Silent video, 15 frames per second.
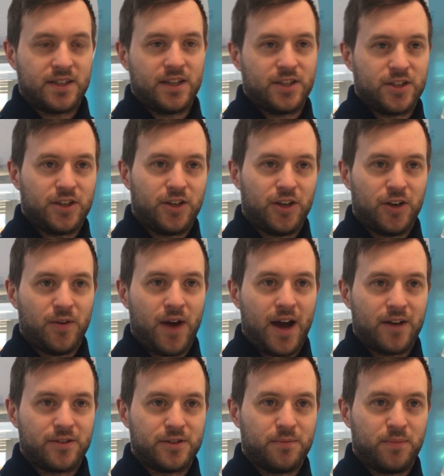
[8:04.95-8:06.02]
they're teaching
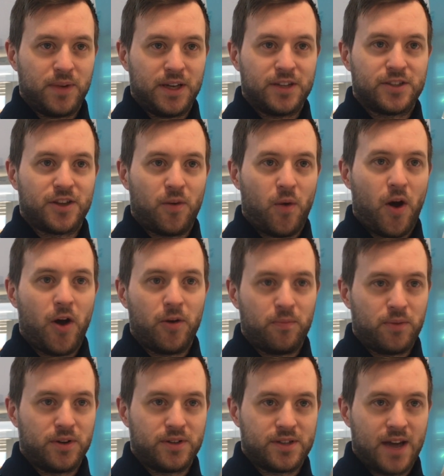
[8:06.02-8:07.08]
you how to be
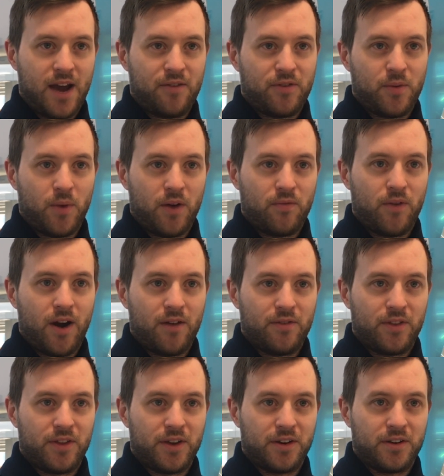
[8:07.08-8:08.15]
so open to
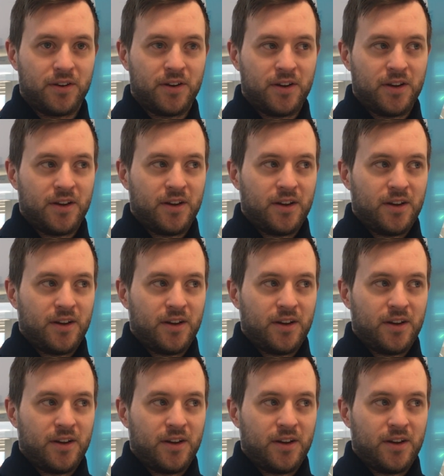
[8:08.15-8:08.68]
everyone rather than